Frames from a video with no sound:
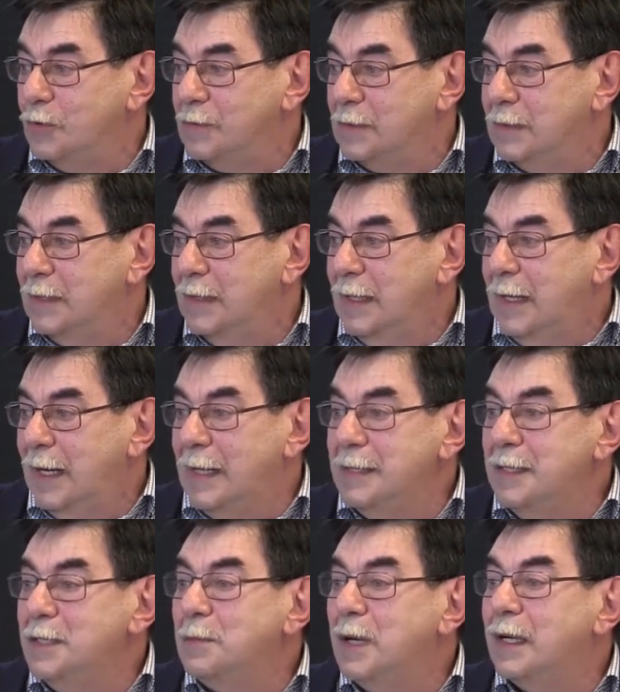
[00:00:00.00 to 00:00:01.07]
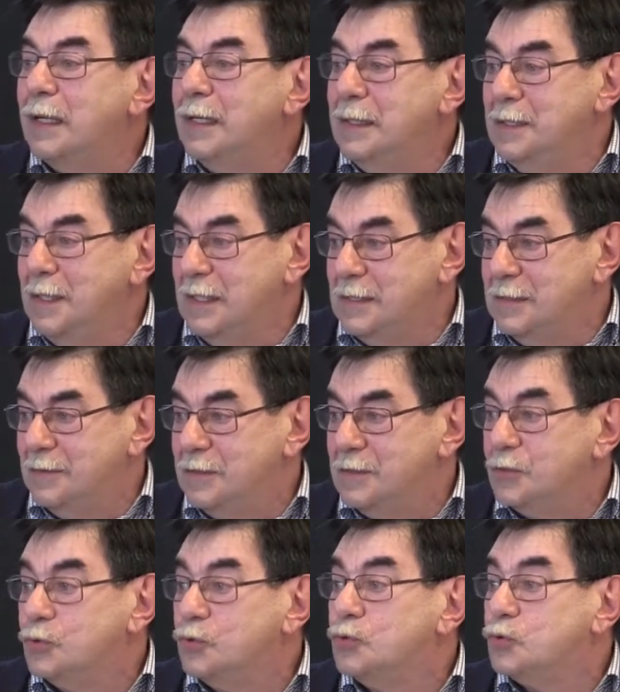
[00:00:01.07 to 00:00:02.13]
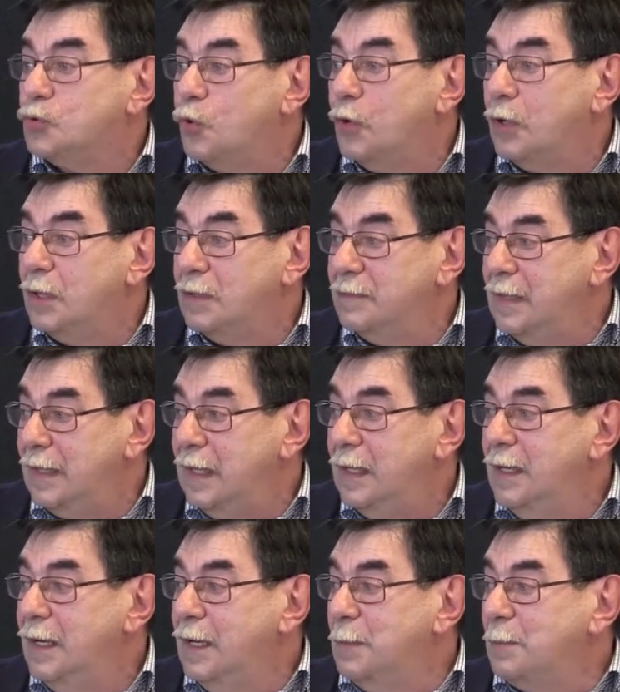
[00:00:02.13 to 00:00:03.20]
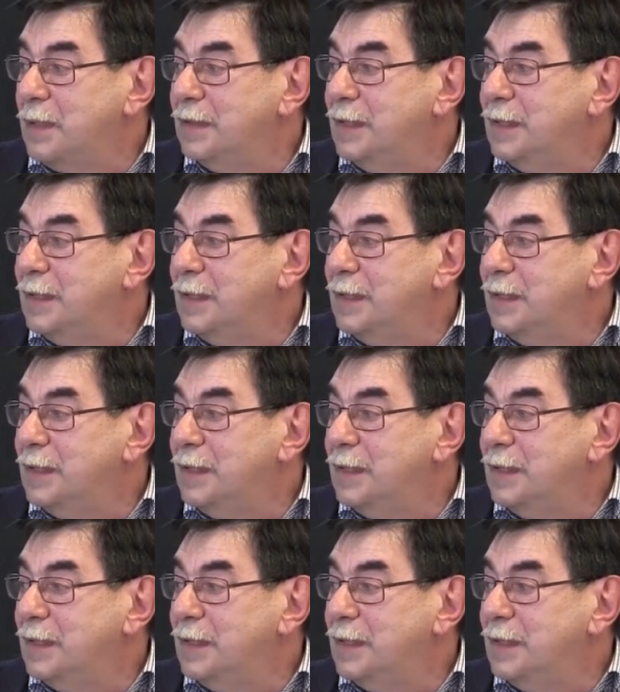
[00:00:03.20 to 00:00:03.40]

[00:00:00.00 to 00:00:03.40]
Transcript: imprisoned. They were arrested. They could not do.